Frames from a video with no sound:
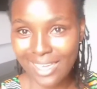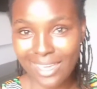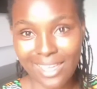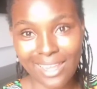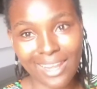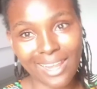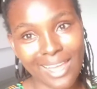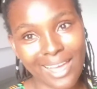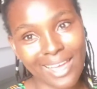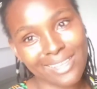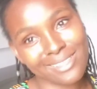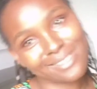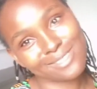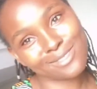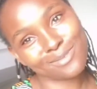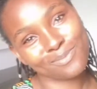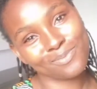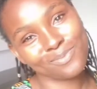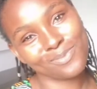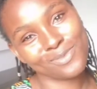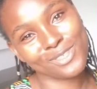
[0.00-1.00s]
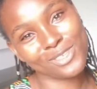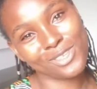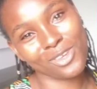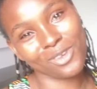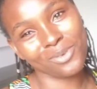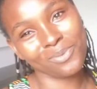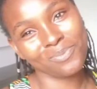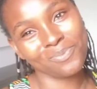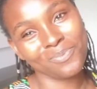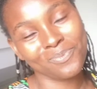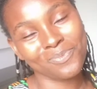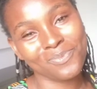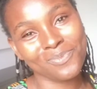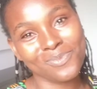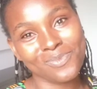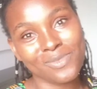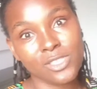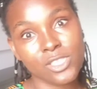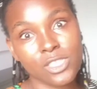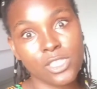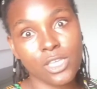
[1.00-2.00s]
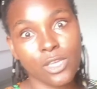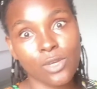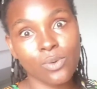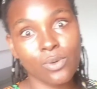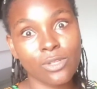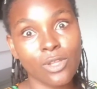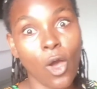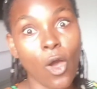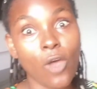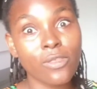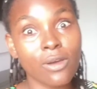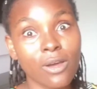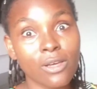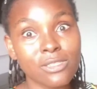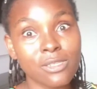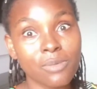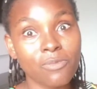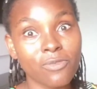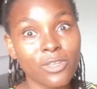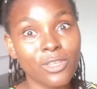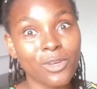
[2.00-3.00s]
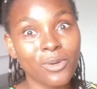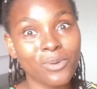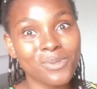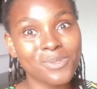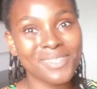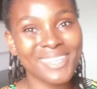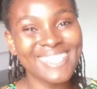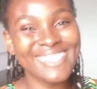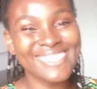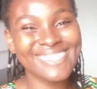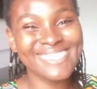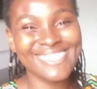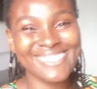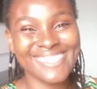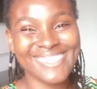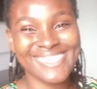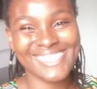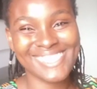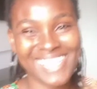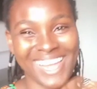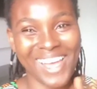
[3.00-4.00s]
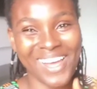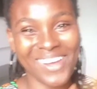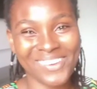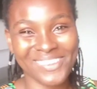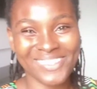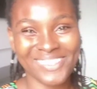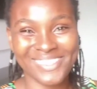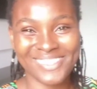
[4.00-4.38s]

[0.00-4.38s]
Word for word: and light to you. See you on other gossip videos. Ciao.